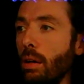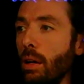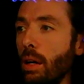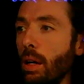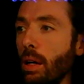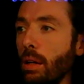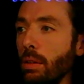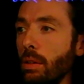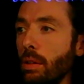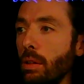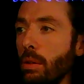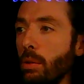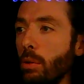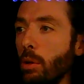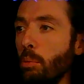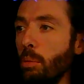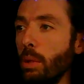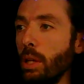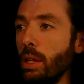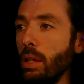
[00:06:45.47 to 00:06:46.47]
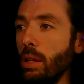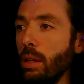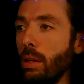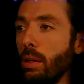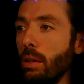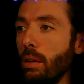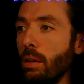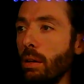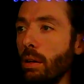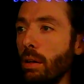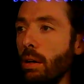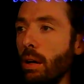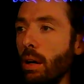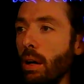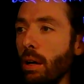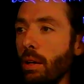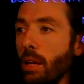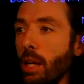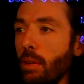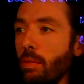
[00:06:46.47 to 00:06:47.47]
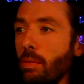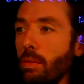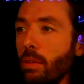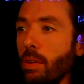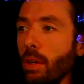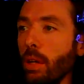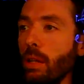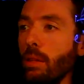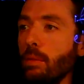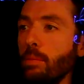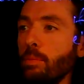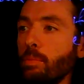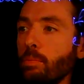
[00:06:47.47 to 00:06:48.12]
Lnew will be our name for it.